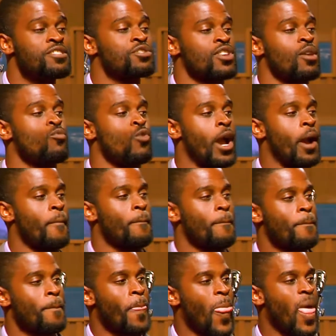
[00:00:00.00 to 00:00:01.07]
you somewhere.
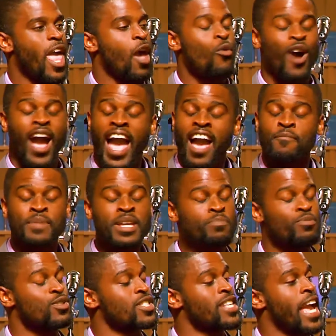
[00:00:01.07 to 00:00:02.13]
It will have people
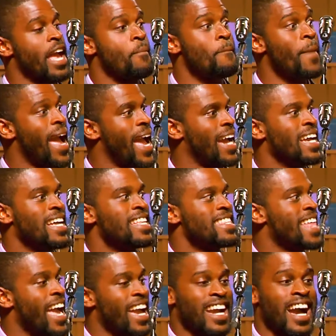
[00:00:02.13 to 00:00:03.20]
saying, man,
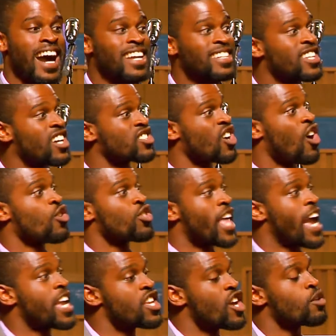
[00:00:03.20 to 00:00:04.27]
that conduct on
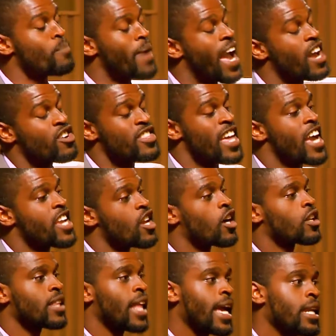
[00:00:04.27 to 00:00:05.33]
that young man or that
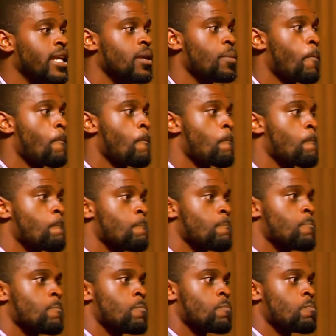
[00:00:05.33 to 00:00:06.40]
young lady,
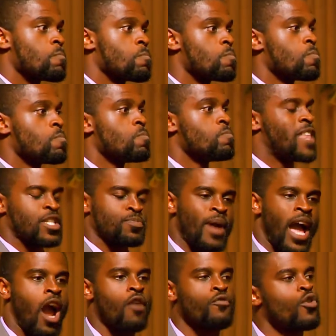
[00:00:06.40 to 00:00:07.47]
that's
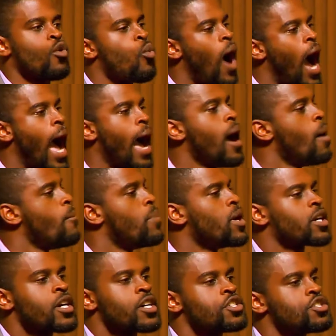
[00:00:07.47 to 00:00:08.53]
powerful. Why?
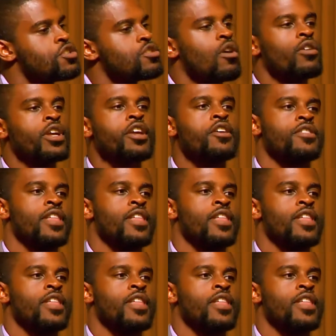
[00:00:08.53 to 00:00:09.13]
Because you don't hear